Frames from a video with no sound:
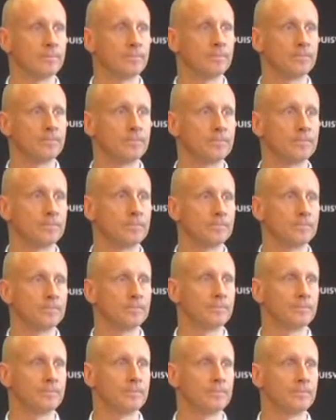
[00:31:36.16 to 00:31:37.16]

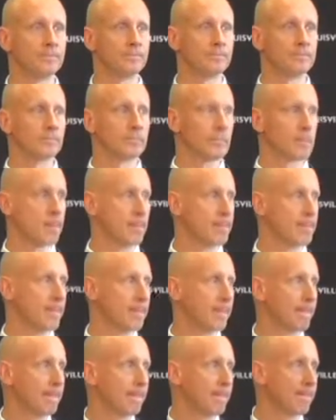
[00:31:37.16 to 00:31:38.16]

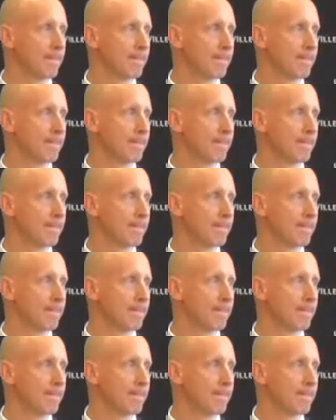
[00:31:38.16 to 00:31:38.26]
Nothing is said.